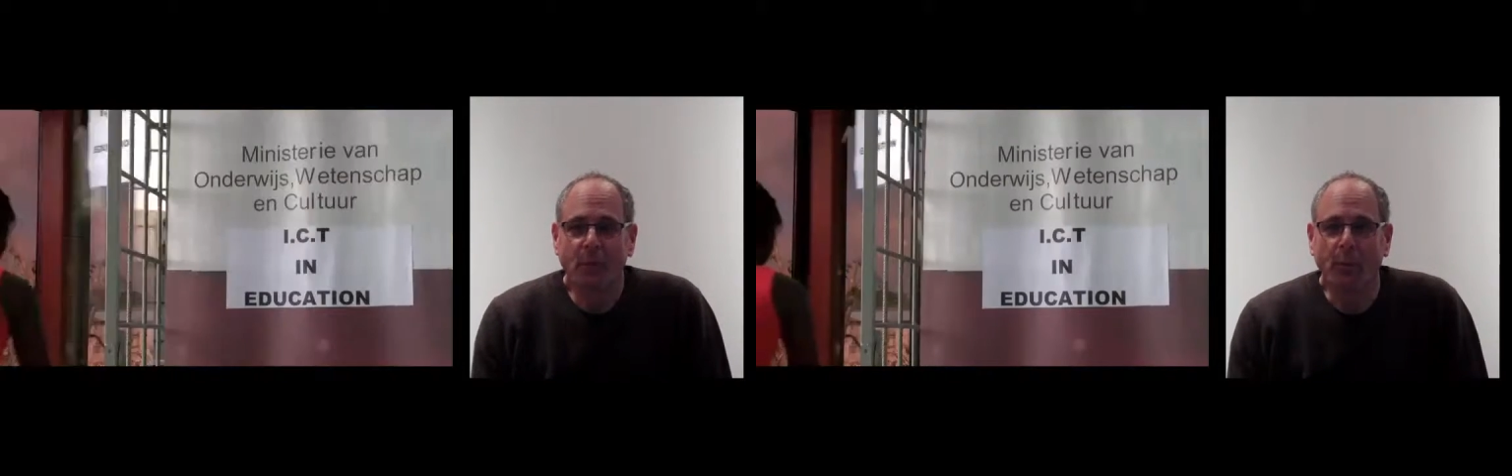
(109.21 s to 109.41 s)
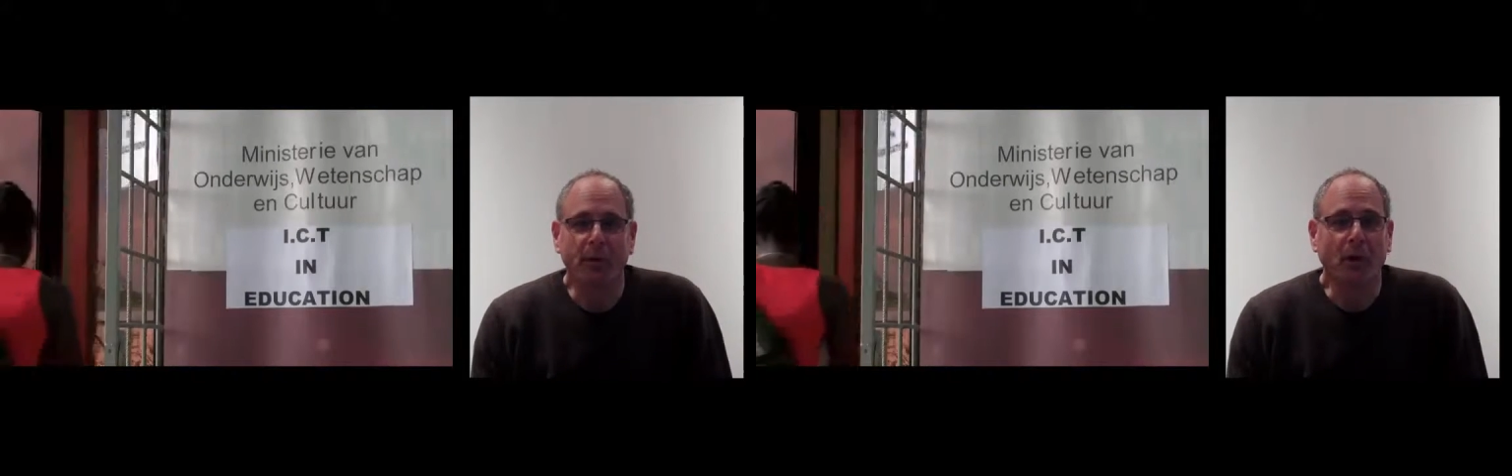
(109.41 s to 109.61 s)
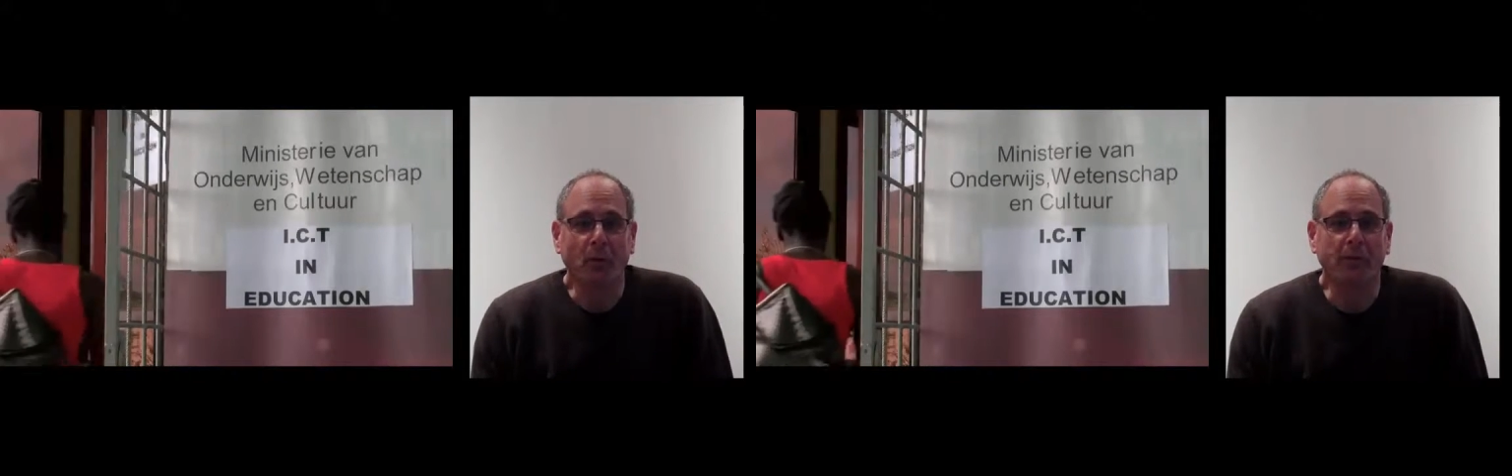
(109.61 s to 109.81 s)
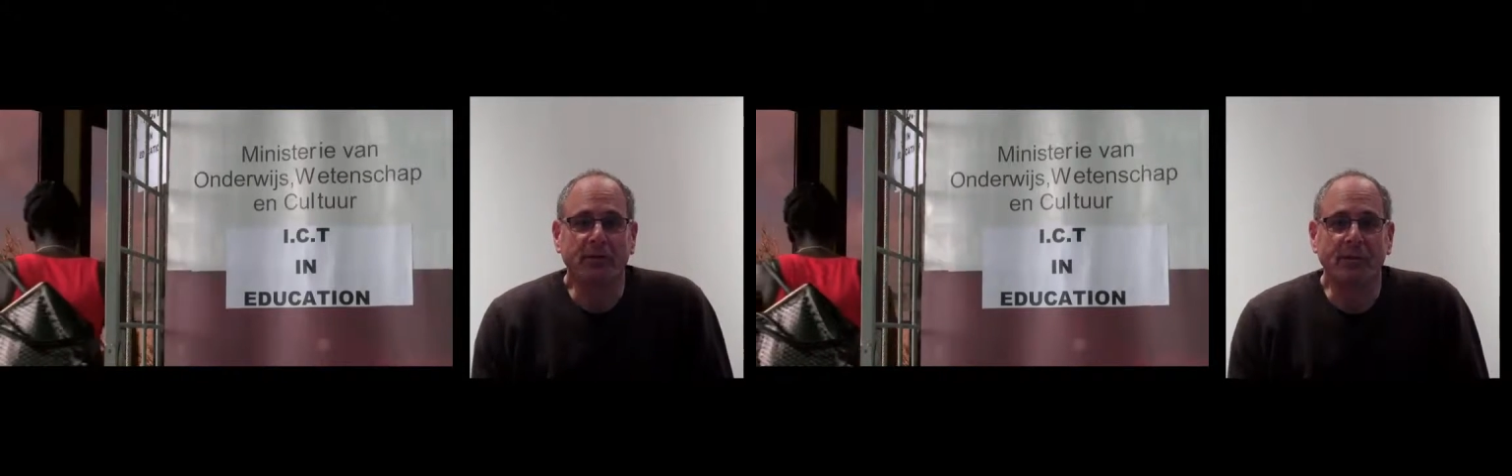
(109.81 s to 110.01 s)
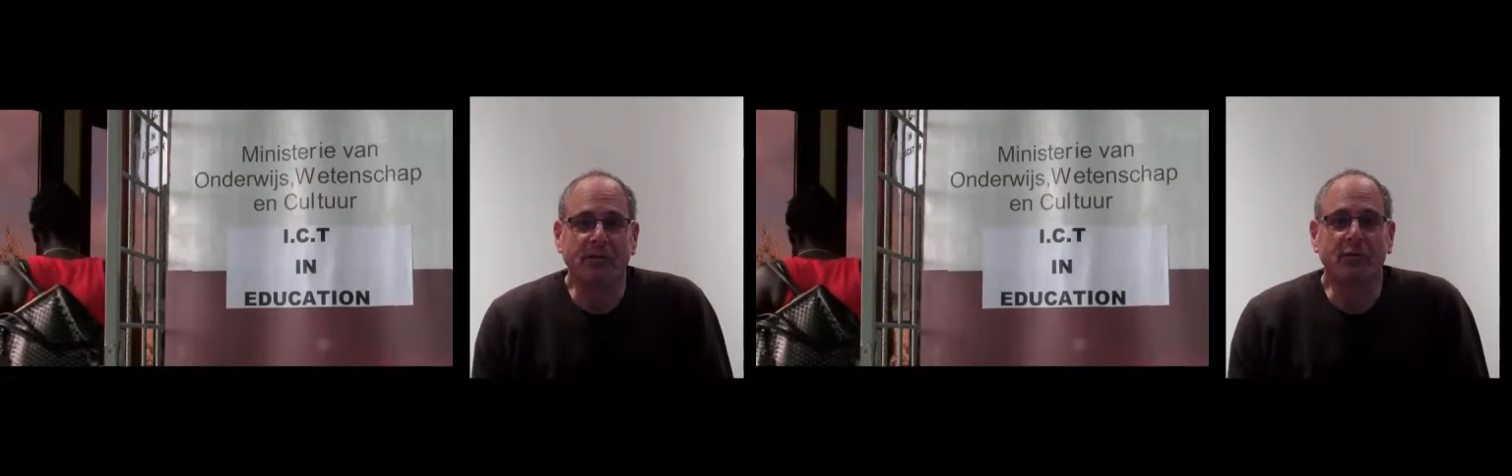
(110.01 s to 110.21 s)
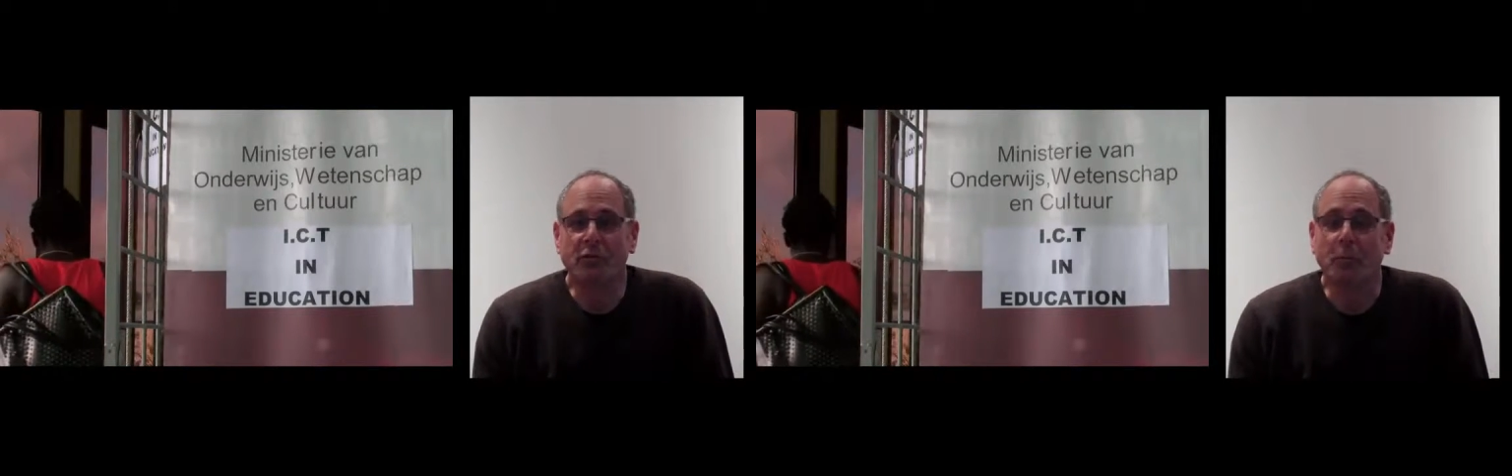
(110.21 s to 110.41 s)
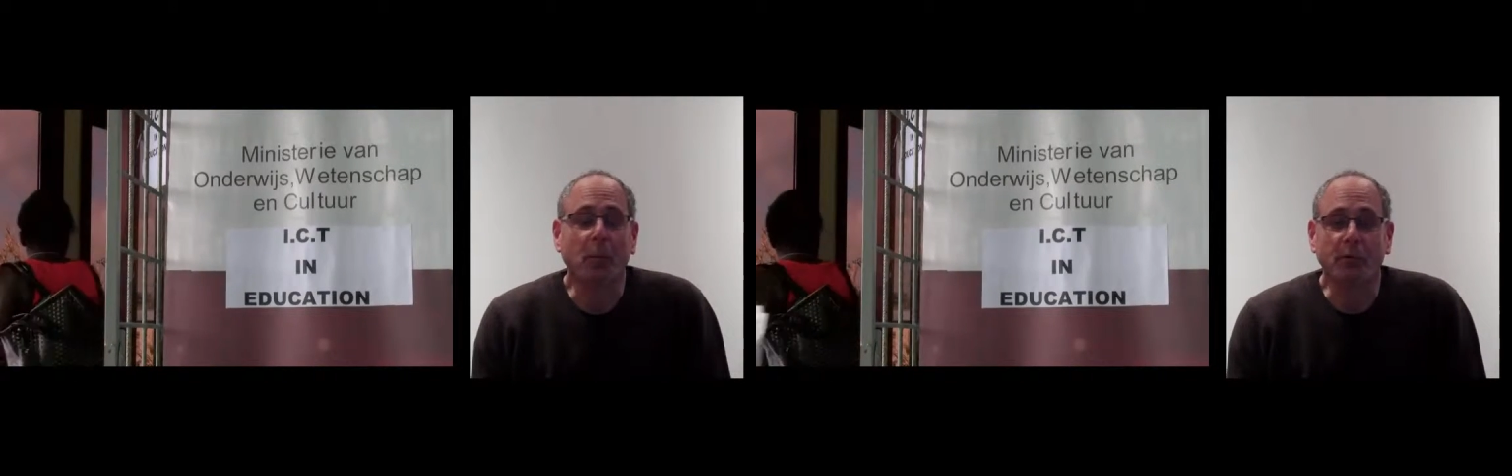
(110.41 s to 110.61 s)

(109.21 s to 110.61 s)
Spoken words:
We know that teachers are